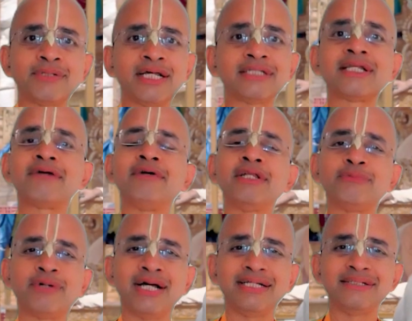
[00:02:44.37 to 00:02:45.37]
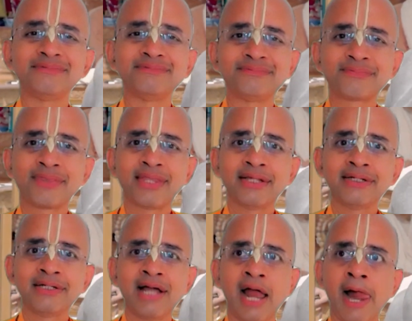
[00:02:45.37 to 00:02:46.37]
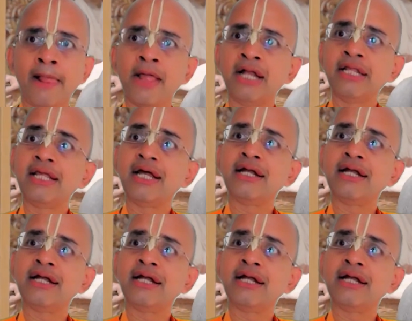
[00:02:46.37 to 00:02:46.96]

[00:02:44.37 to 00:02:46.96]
Padayatra worldwide. And he